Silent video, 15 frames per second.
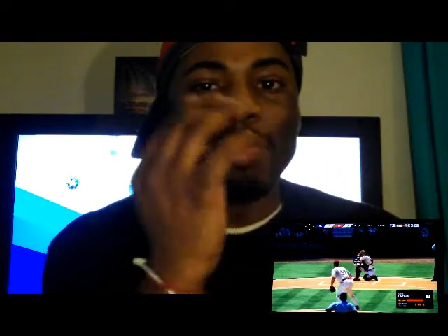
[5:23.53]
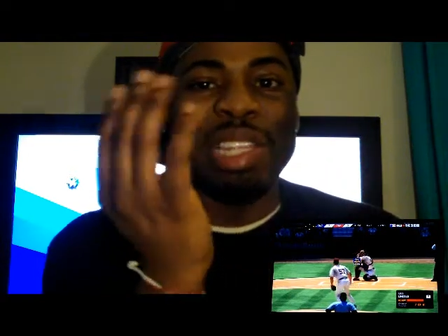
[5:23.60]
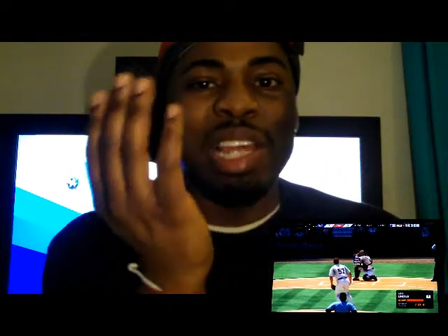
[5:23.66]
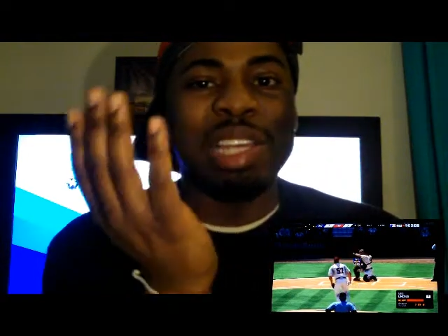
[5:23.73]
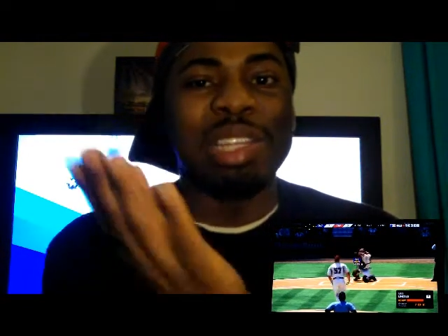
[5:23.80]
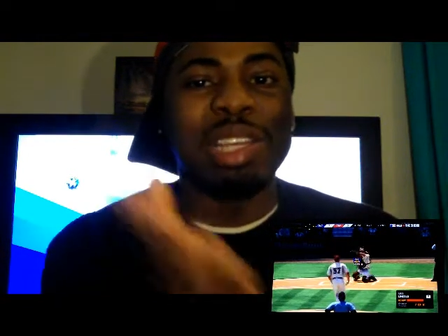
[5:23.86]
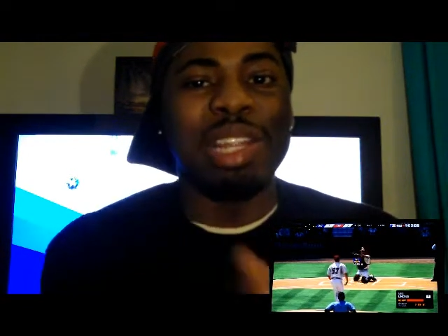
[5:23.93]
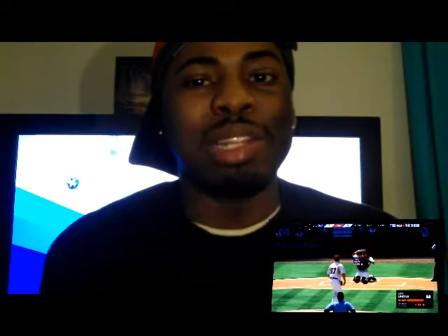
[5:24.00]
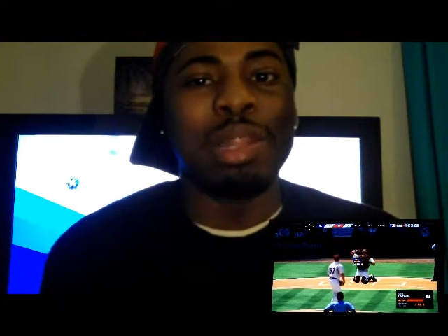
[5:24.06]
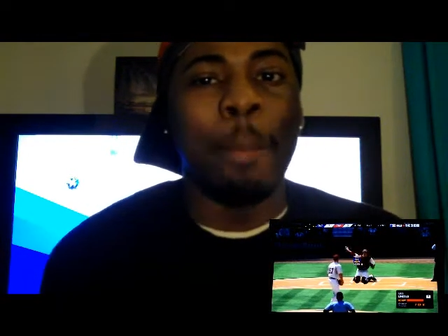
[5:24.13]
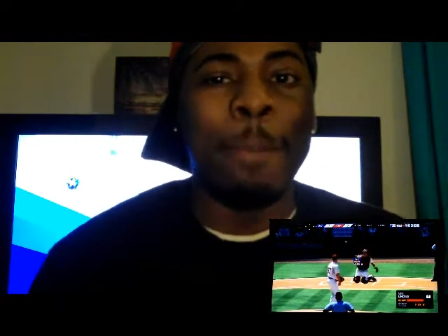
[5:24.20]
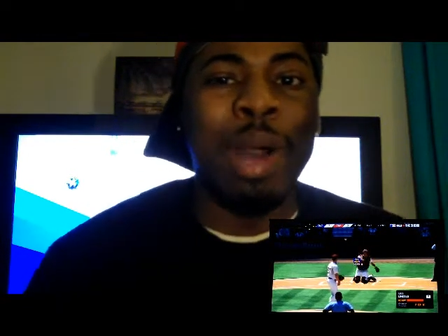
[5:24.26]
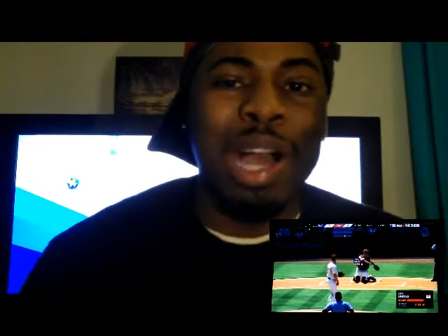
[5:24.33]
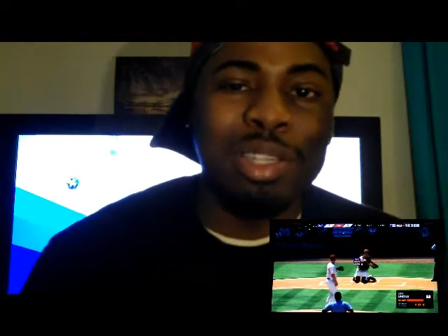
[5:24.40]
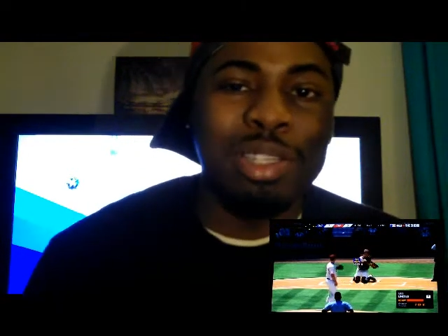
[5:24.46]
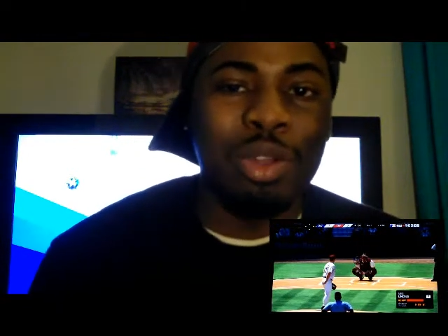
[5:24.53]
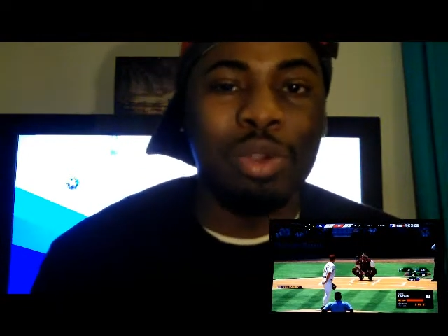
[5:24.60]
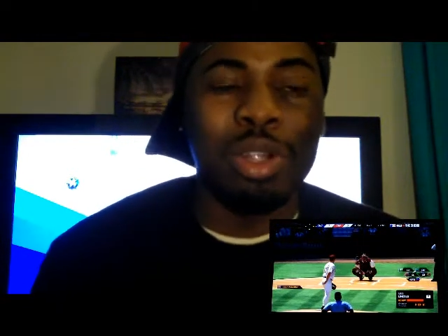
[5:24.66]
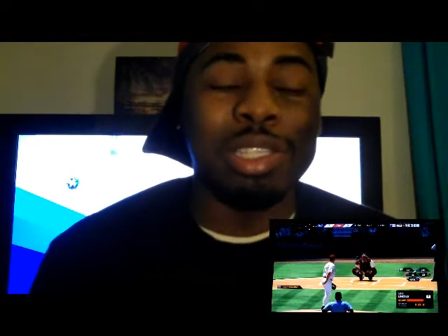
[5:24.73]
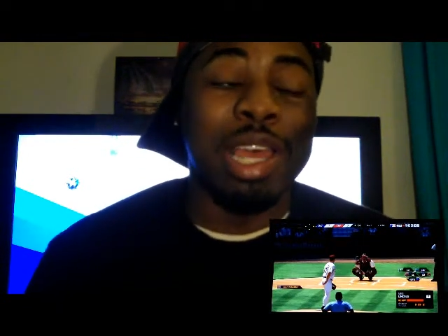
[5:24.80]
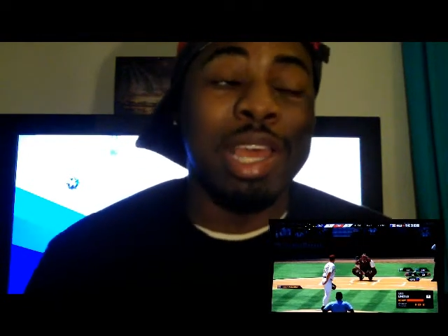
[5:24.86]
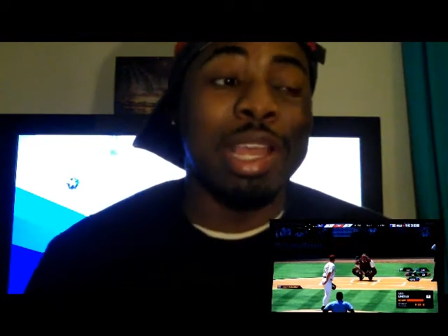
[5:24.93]
besides looking at the box
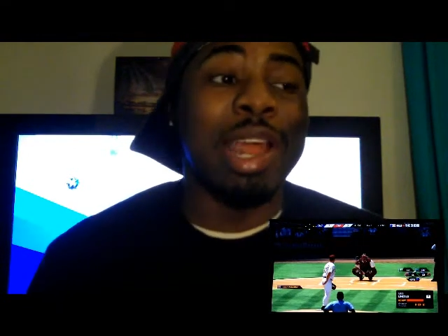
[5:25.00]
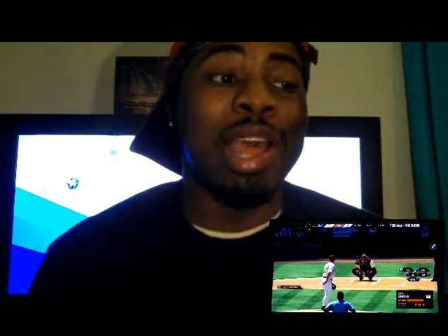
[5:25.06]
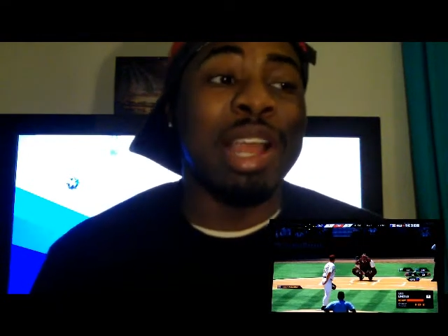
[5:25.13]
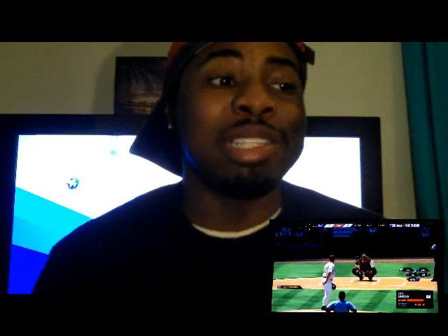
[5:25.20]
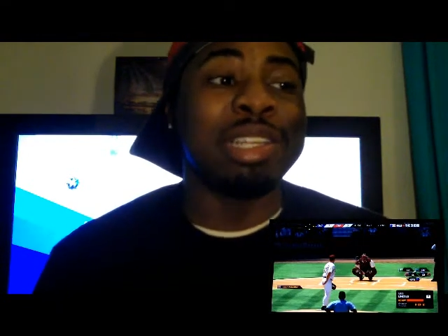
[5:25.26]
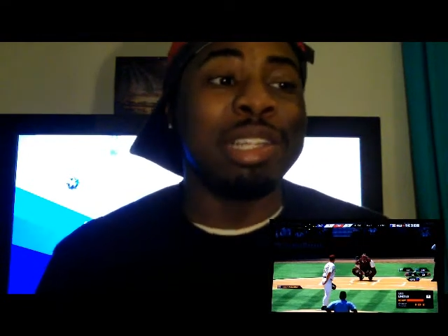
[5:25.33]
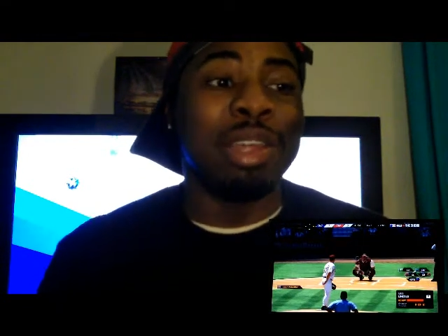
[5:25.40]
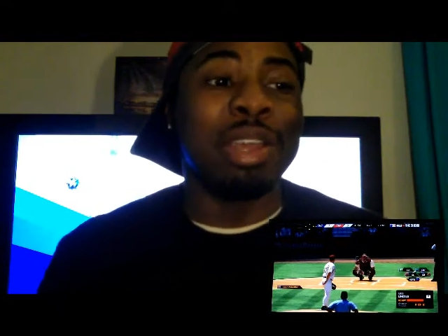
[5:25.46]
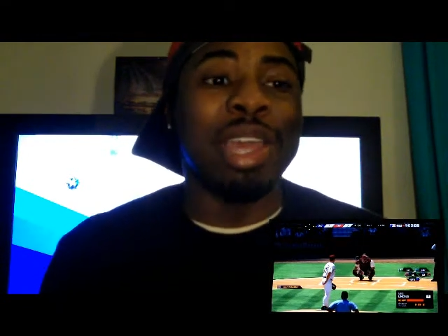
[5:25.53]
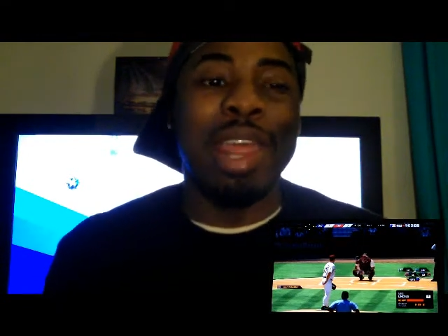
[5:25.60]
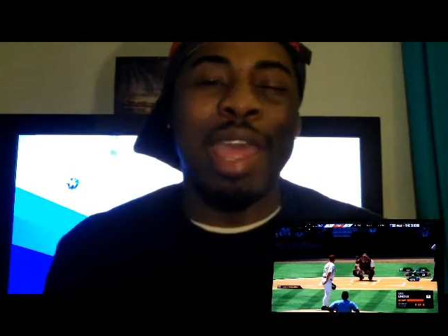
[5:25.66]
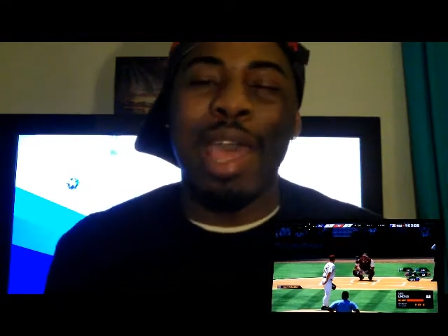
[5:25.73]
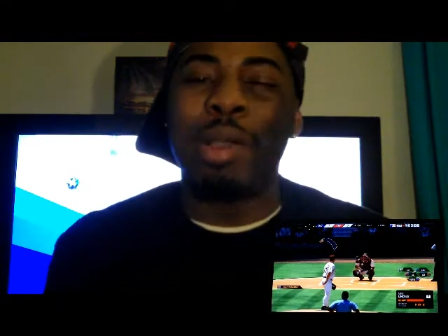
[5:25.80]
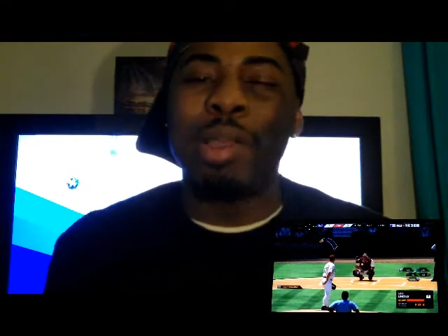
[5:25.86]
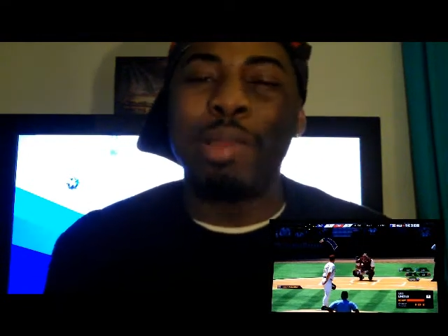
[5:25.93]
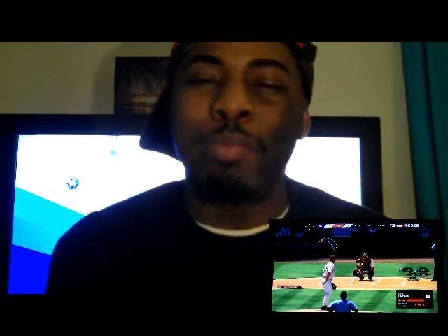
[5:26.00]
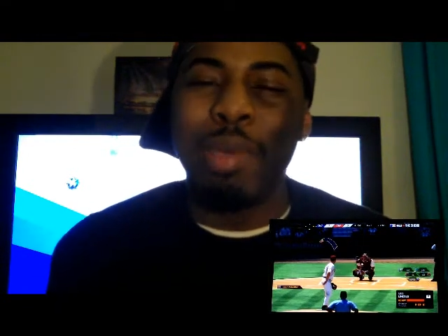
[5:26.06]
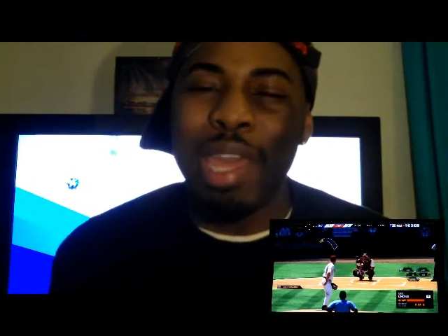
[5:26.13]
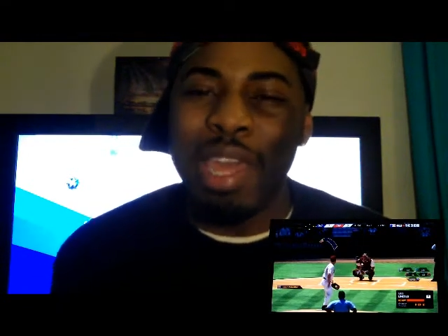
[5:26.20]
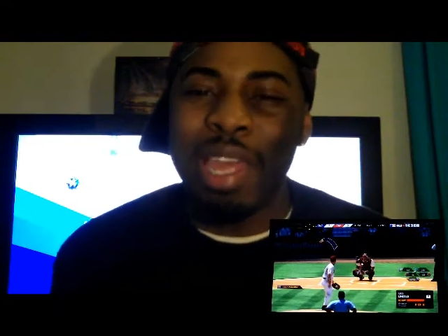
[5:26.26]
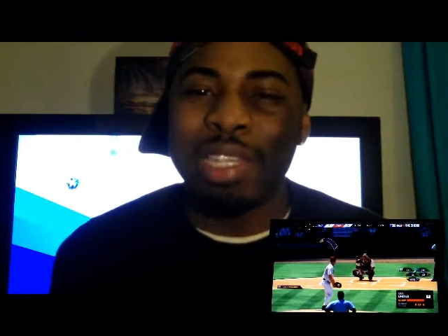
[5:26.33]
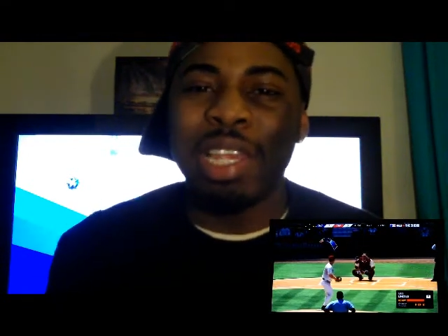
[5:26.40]
scores, I could actually look at how he
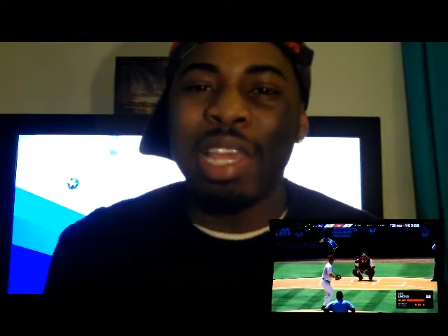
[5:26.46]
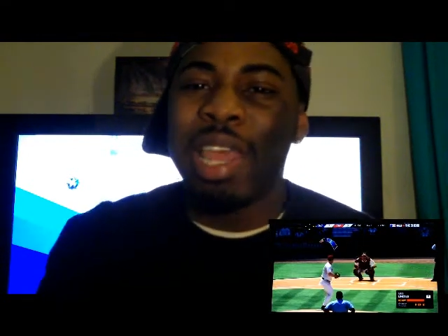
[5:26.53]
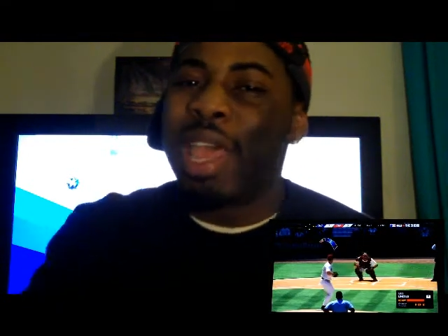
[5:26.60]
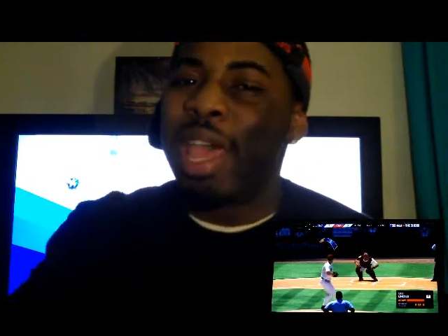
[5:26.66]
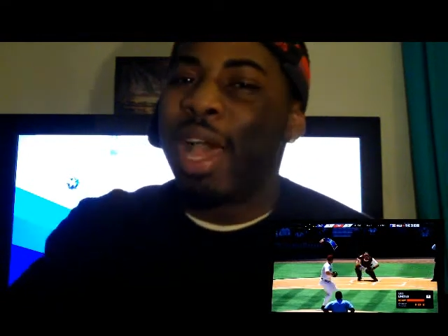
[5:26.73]
pitched,